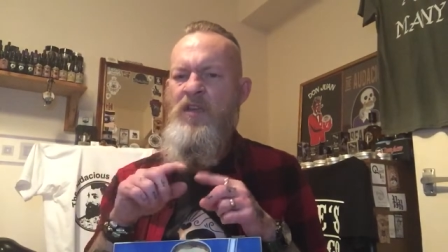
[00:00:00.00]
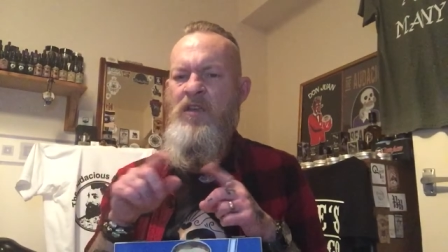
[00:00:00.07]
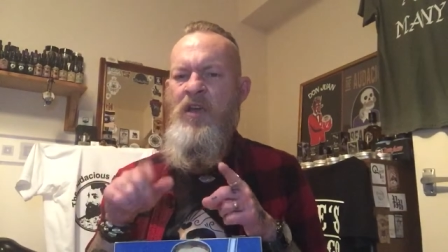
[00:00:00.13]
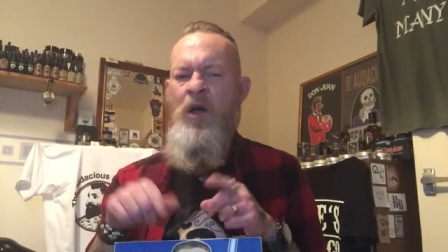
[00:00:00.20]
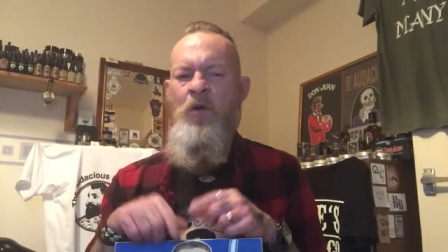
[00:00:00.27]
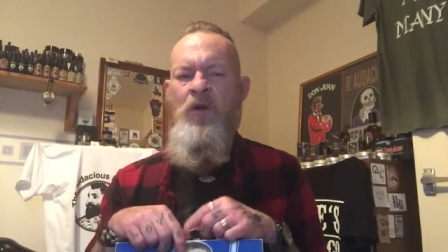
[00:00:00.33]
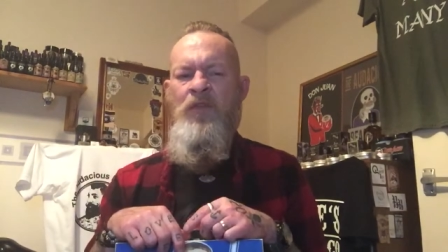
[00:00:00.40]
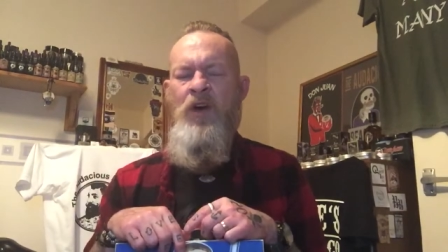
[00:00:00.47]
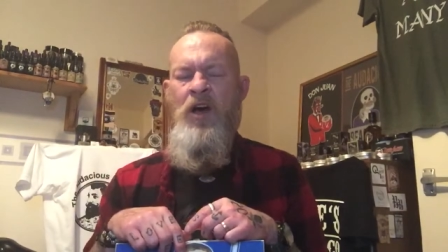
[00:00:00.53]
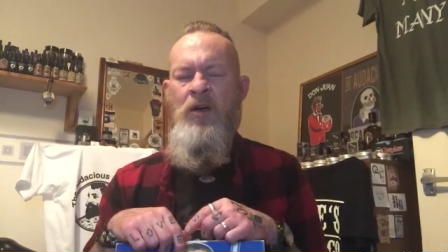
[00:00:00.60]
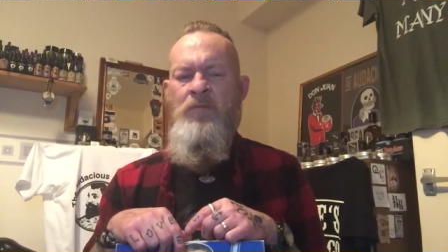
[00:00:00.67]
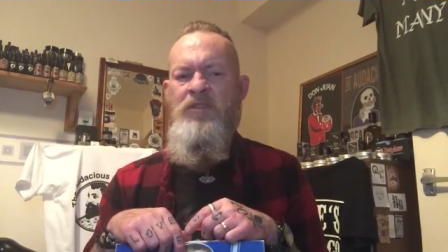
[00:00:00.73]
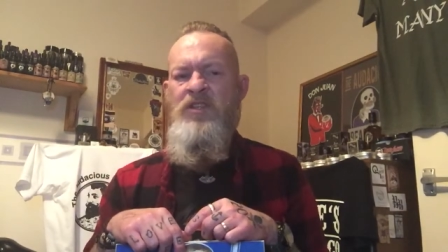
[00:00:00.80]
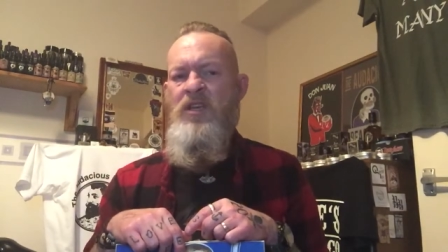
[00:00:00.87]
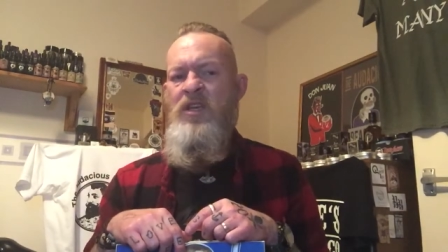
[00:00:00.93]
coat of
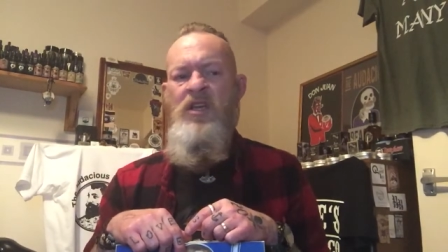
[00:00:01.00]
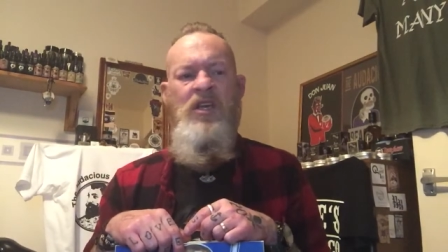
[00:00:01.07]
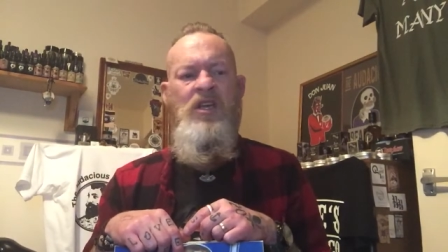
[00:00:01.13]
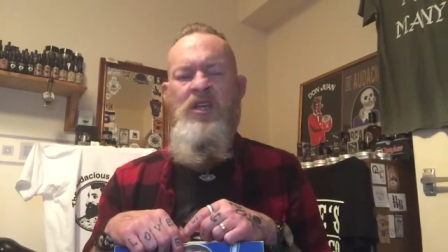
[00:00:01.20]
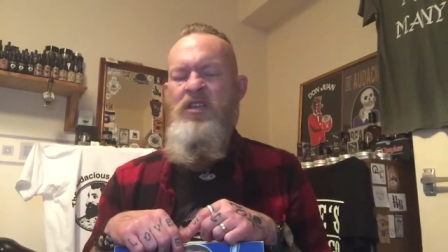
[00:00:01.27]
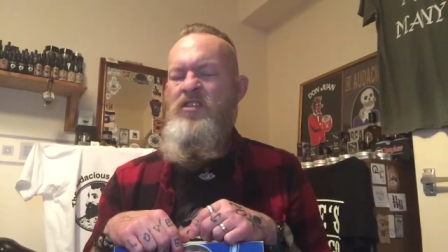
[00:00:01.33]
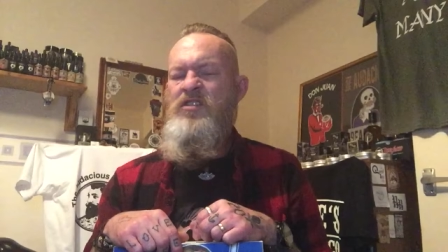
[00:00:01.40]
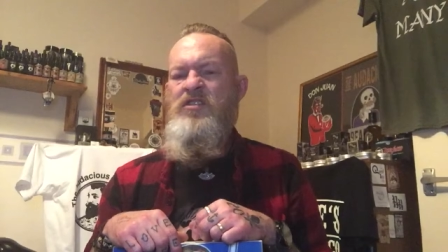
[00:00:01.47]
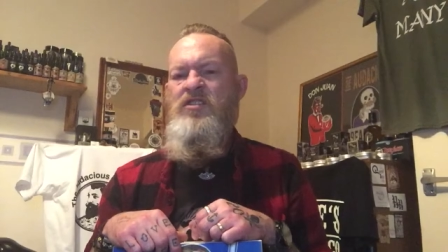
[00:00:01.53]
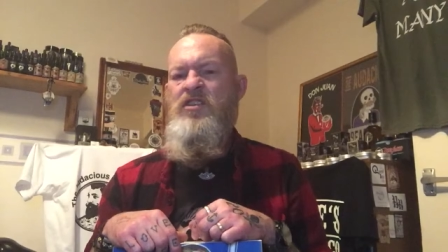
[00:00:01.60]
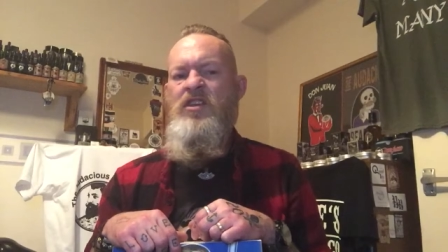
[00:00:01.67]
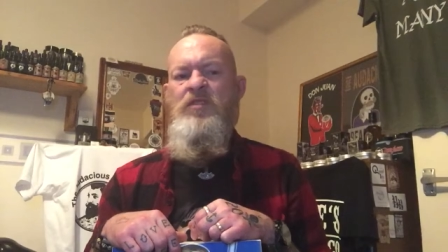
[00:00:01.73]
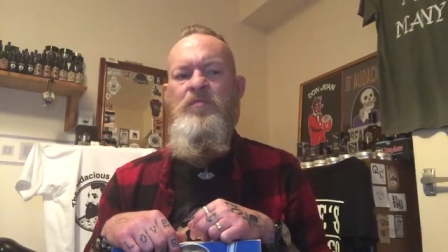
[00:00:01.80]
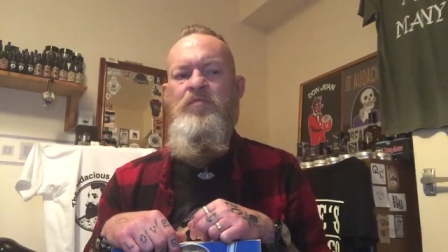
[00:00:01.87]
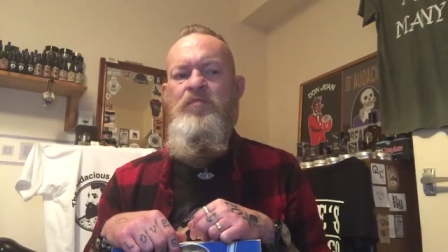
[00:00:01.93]
arms.
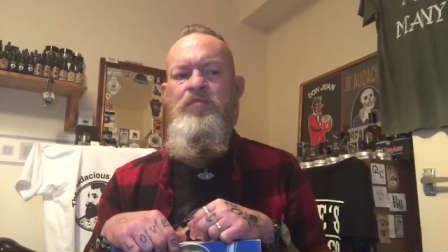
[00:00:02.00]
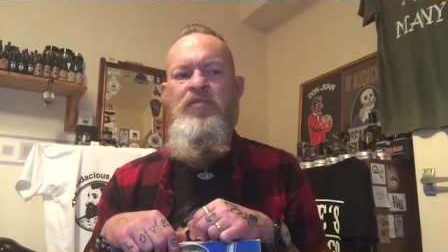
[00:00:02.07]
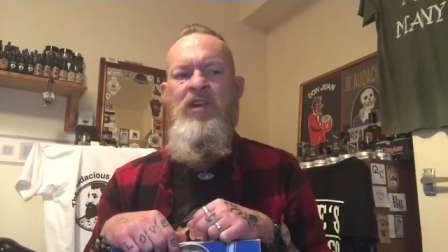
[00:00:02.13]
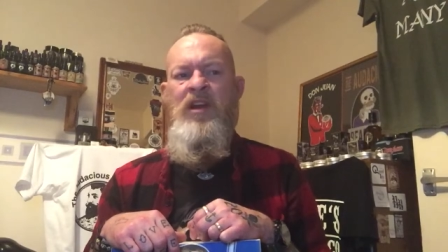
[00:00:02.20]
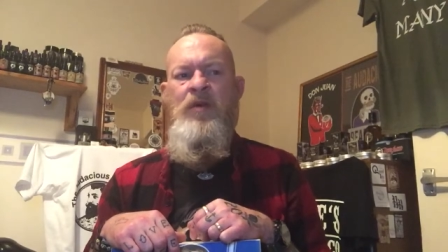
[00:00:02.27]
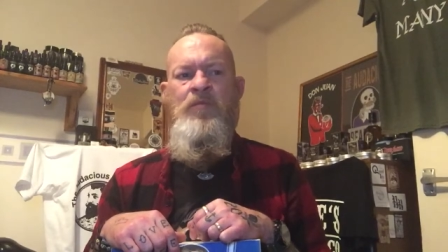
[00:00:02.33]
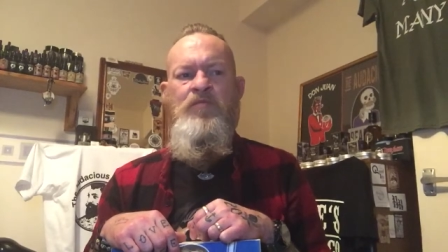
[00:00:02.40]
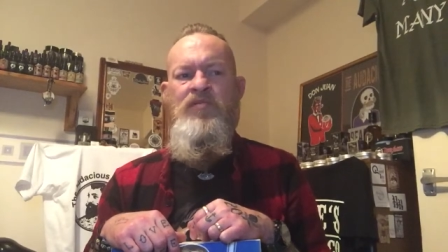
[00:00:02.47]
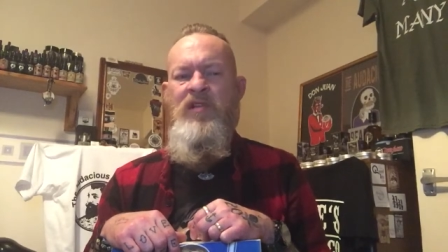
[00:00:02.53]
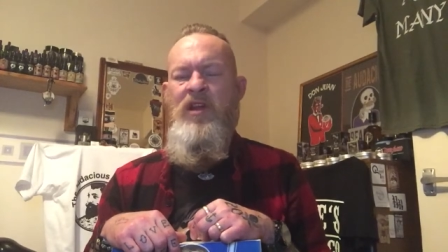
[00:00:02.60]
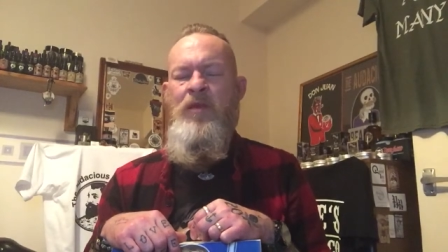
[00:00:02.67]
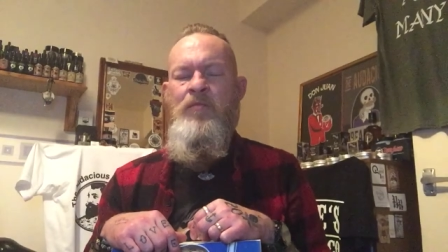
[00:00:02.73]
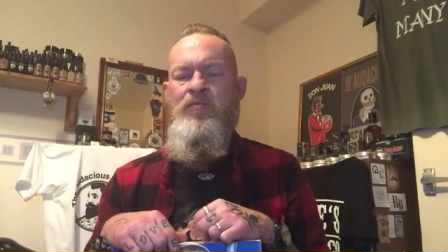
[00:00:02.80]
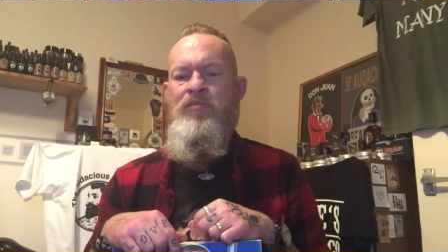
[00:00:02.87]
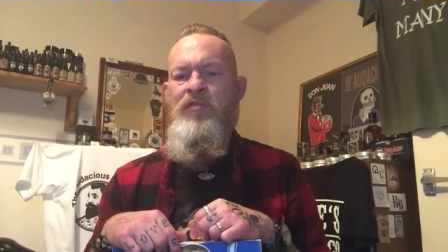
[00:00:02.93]
Just brilliant,
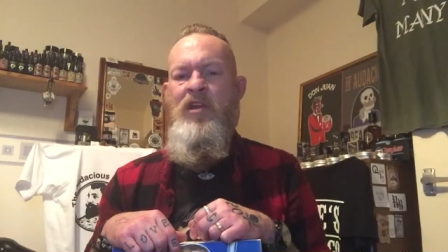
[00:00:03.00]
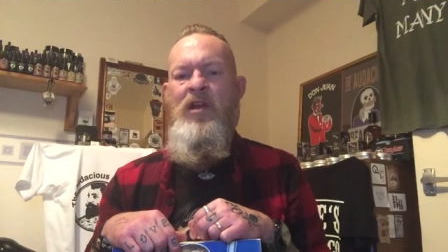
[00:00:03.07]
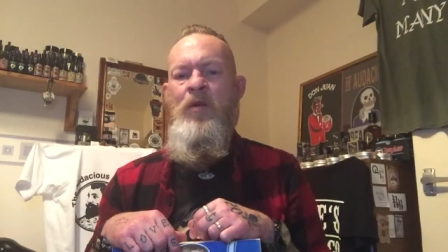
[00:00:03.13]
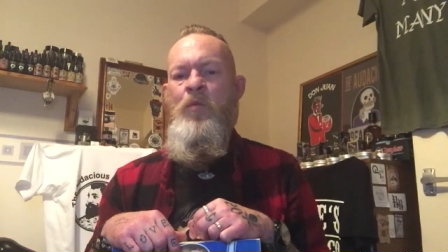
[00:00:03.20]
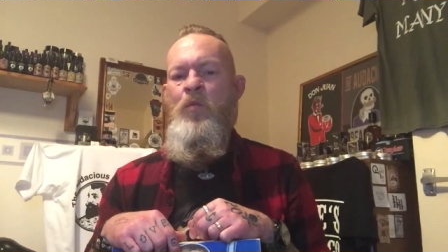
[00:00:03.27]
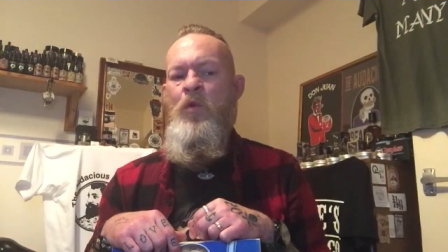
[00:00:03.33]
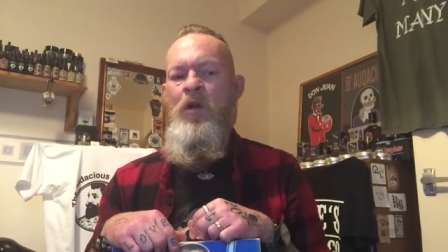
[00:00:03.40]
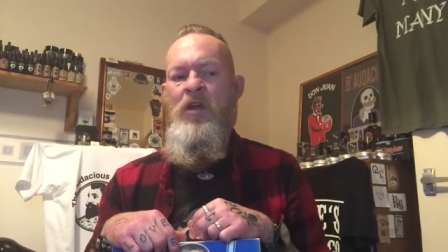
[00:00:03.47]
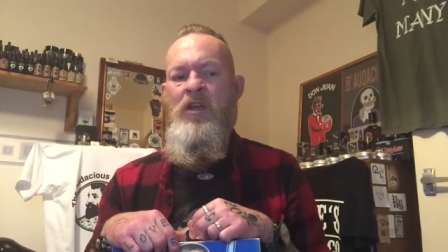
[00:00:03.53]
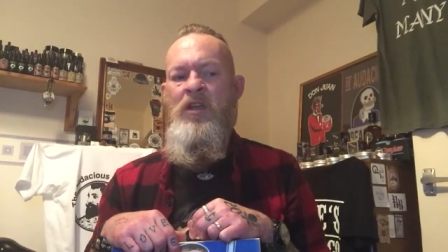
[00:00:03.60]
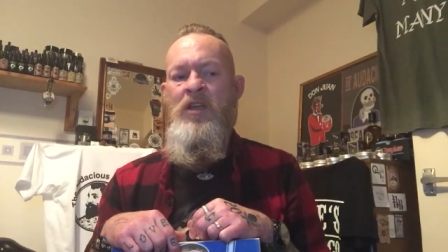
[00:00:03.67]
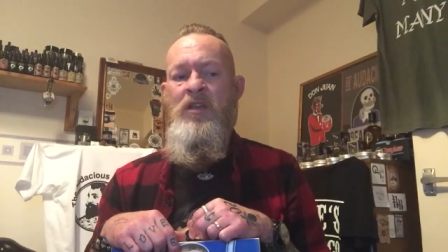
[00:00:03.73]
brilliant, brilliant work.